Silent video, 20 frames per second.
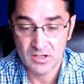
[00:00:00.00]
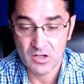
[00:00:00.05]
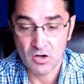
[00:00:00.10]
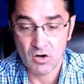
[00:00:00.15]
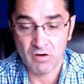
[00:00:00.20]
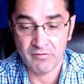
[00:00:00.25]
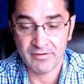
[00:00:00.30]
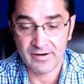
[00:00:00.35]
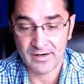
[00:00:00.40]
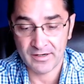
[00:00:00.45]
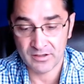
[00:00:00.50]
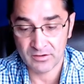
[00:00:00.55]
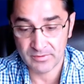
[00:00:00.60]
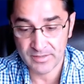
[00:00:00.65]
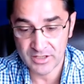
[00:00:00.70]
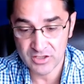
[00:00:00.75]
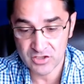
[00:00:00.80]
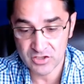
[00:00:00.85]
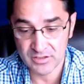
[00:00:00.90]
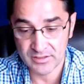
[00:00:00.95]
of
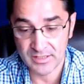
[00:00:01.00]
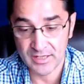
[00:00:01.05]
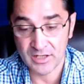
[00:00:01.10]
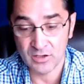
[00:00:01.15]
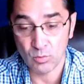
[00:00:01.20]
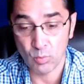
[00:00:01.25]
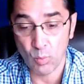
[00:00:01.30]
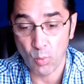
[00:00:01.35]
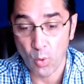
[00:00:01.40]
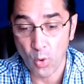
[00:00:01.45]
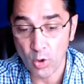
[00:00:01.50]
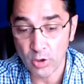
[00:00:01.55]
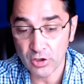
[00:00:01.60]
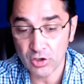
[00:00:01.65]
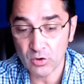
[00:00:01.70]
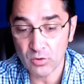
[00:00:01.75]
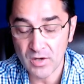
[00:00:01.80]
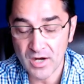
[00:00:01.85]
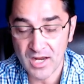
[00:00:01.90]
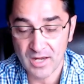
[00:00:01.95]
aggression and war
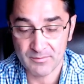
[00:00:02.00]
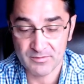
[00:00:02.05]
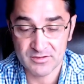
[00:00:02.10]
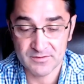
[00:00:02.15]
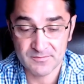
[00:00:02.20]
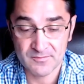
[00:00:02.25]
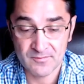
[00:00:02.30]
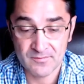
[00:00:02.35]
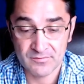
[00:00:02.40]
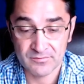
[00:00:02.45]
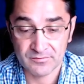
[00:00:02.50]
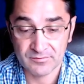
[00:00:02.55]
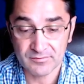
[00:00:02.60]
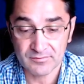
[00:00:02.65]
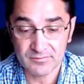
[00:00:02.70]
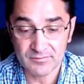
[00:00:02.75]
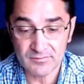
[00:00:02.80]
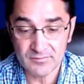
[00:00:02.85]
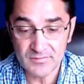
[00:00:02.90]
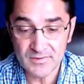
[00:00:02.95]
crimes
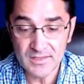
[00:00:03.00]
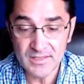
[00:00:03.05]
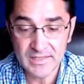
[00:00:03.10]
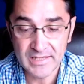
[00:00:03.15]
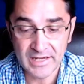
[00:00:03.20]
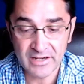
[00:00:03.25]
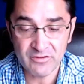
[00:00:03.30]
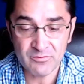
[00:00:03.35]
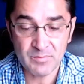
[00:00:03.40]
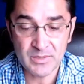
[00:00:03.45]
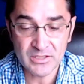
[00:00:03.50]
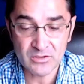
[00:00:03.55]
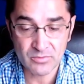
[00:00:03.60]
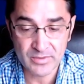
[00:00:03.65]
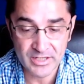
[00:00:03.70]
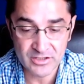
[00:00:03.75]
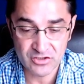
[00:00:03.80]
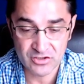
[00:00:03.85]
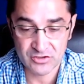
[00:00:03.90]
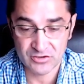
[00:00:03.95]
have been
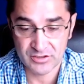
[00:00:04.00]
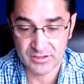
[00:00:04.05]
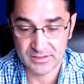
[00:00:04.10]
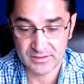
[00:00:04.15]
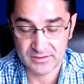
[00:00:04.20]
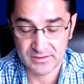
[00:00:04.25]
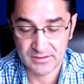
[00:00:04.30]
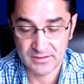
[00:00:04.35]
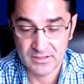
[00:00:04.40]
registered.